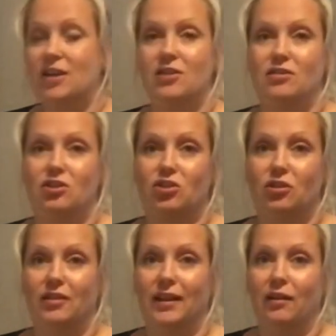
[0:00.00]
Just a
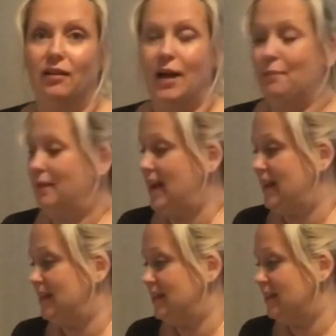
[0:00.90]
short little
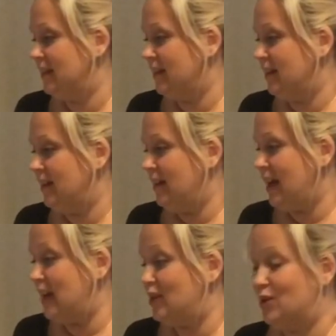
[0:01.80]
update and